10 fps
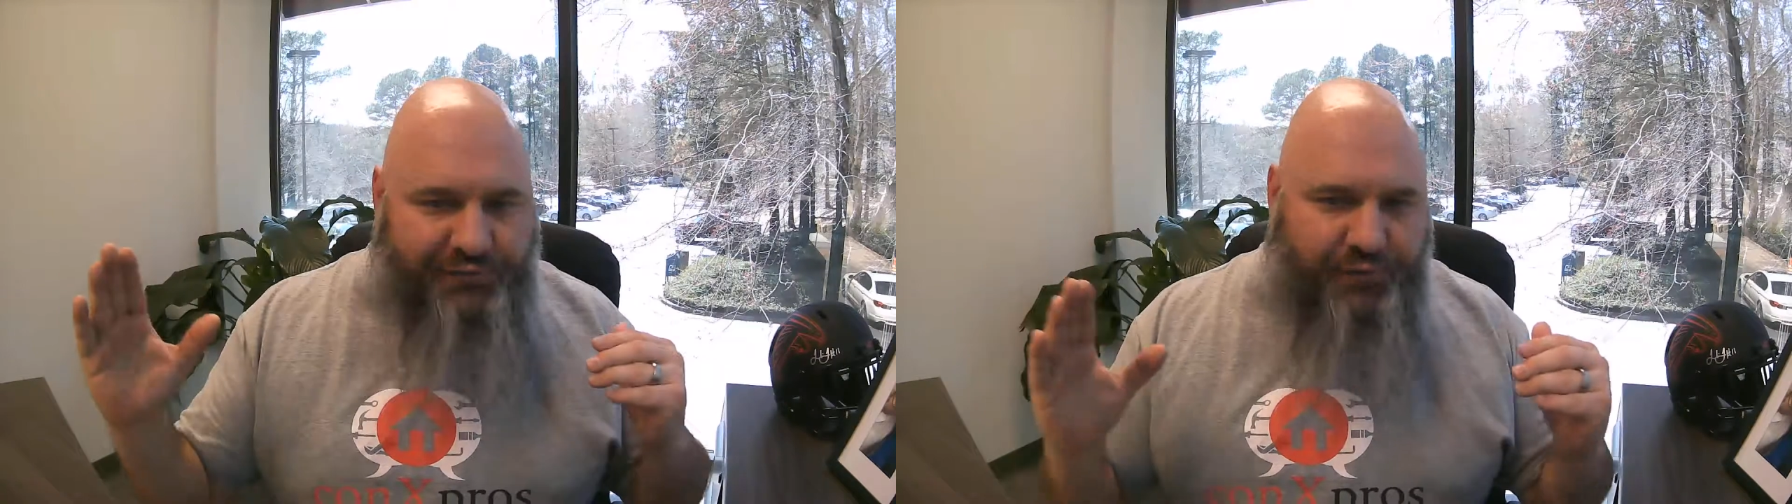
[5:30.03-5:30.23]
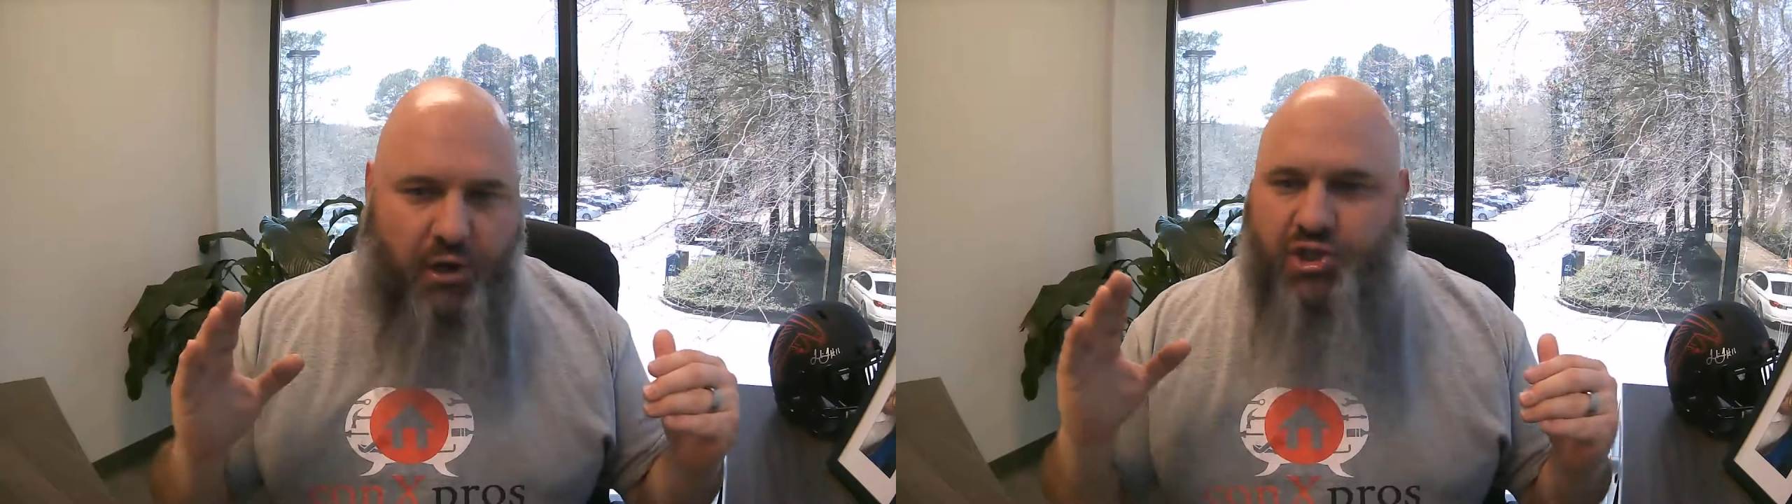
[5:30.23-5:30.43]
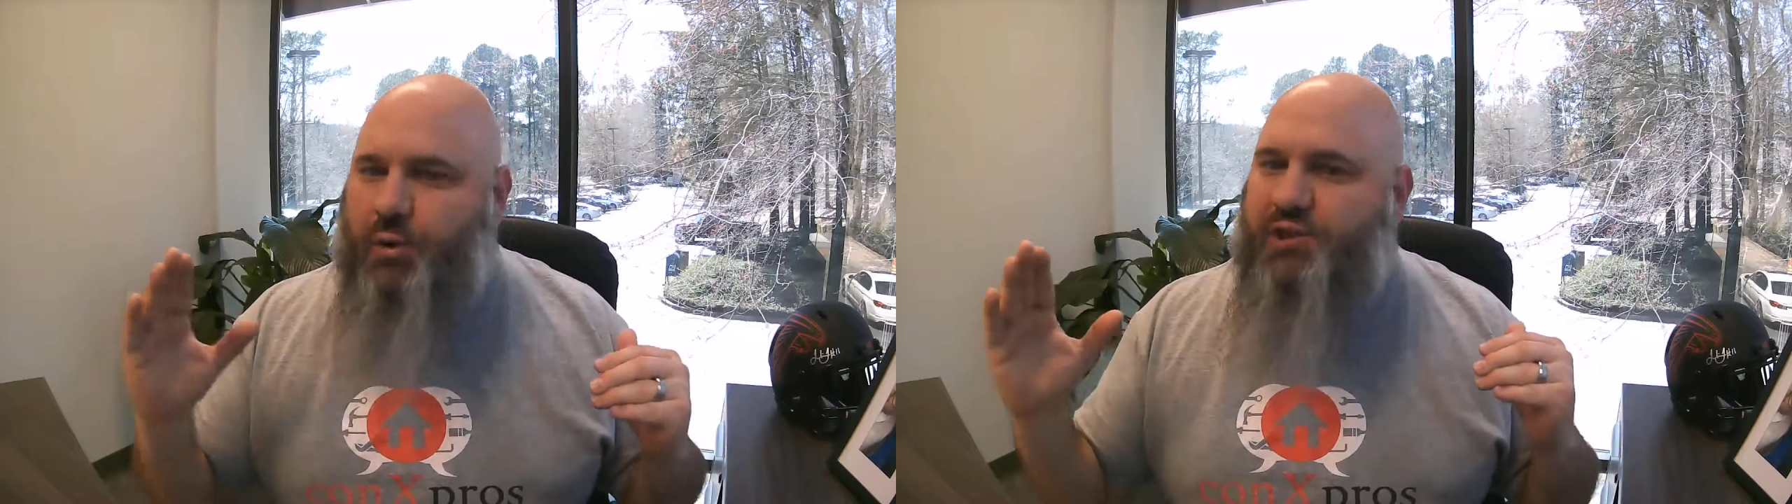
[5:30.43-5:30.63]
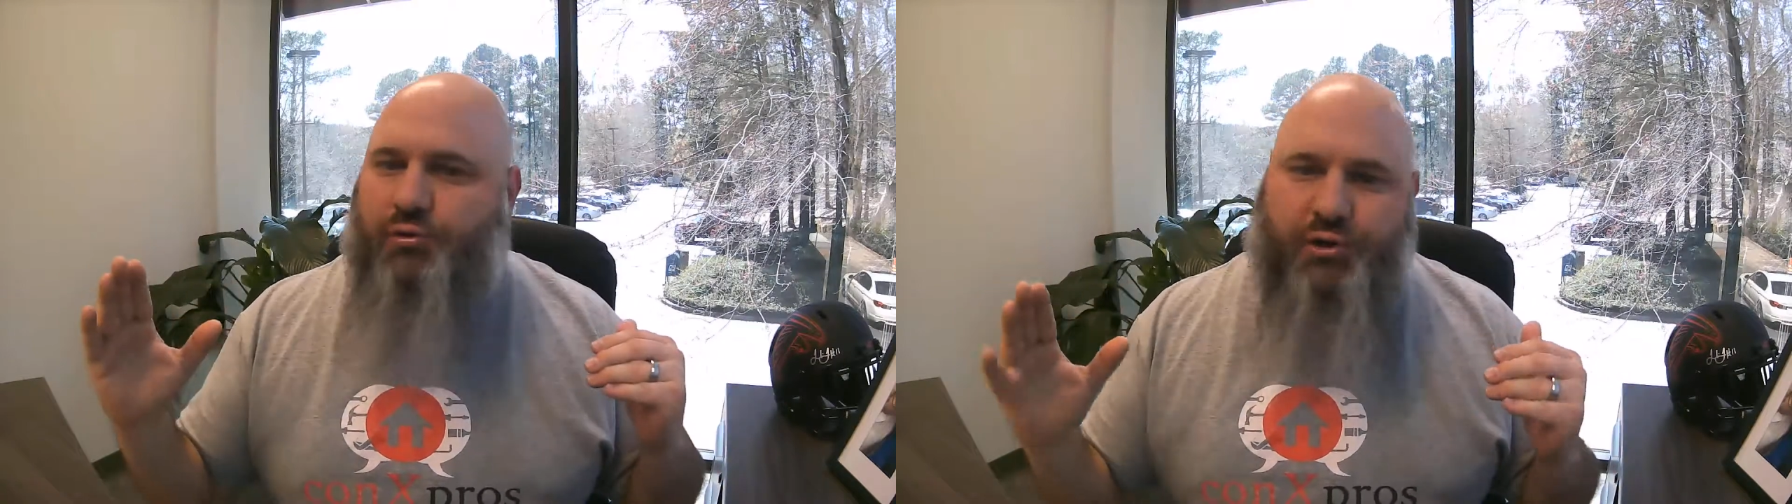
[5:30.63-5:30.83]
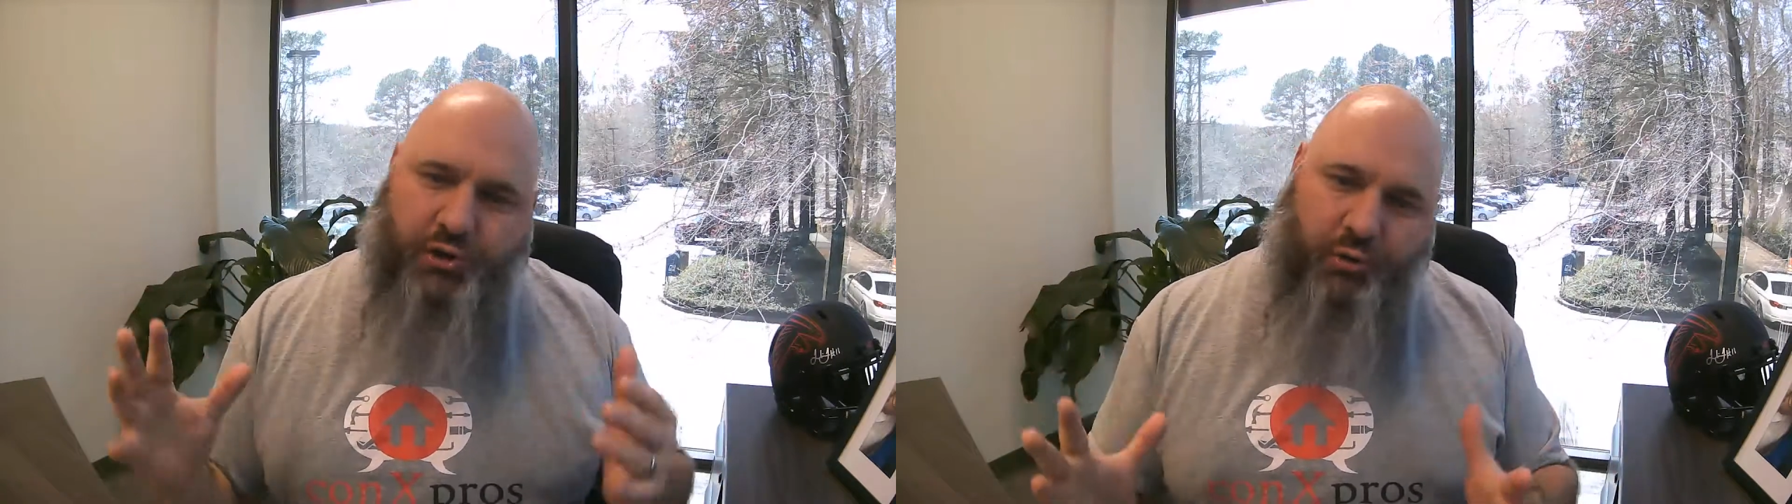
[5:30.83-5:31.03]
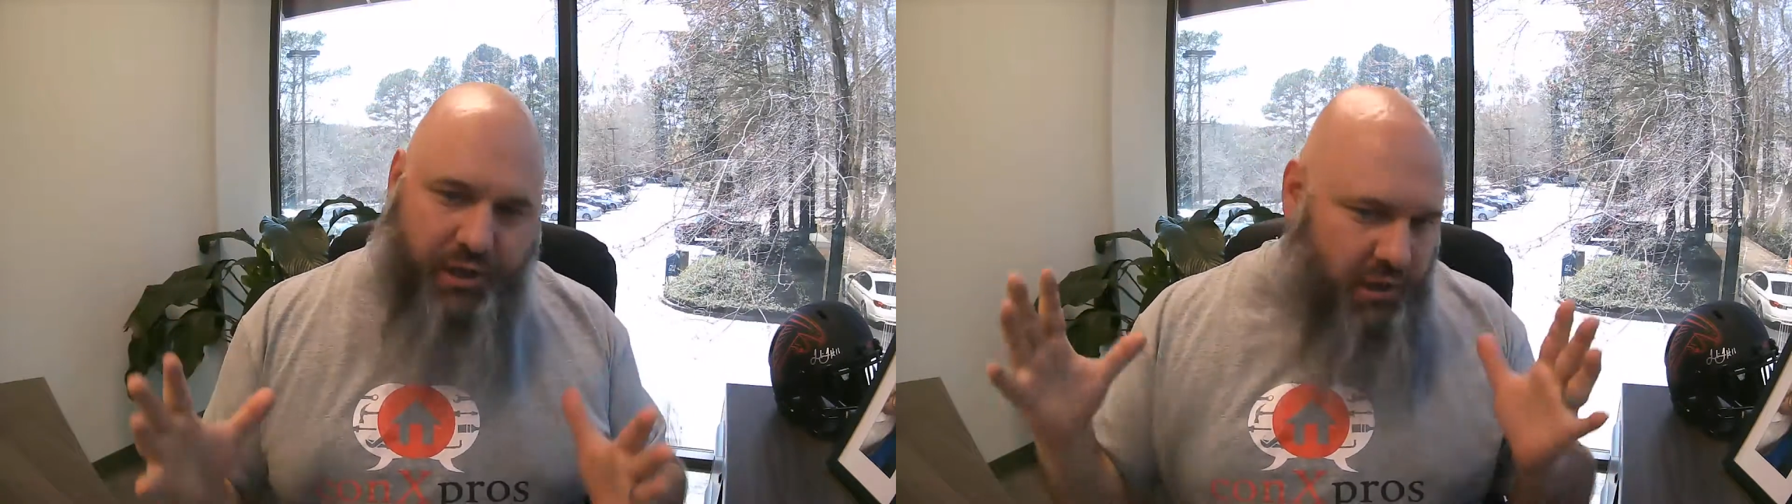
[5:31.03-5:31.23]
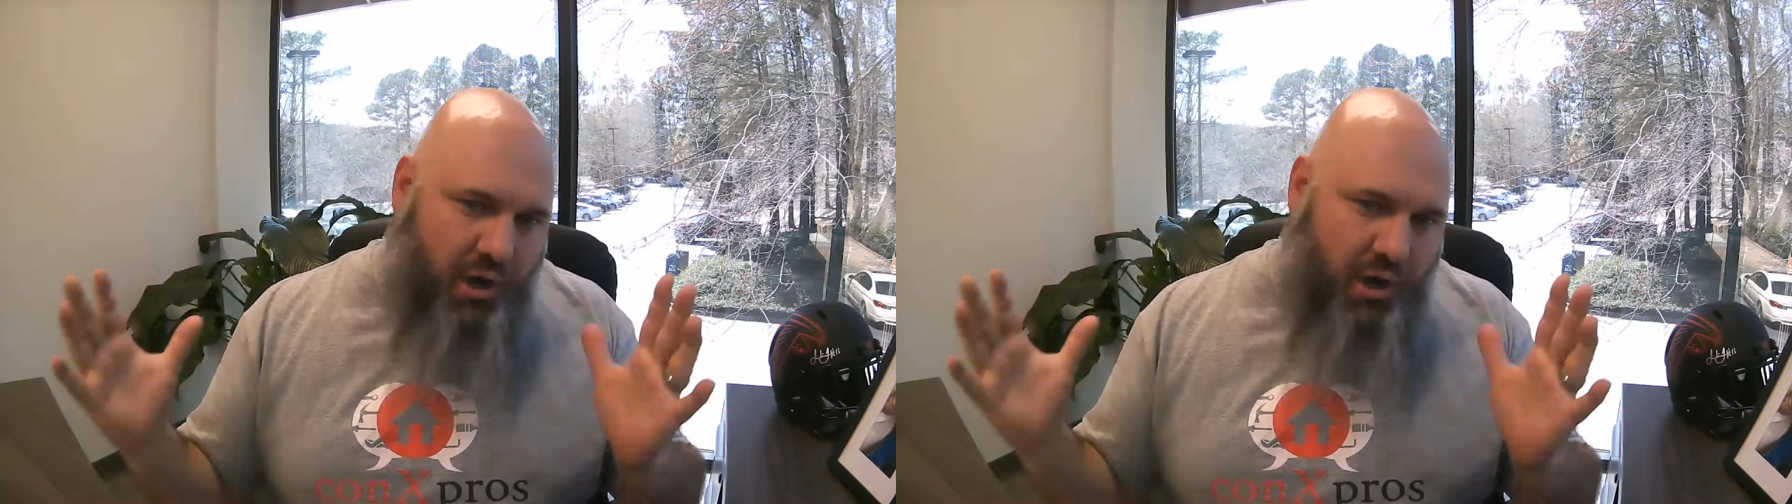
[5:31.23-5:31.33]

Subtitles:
fluctuate to a degree.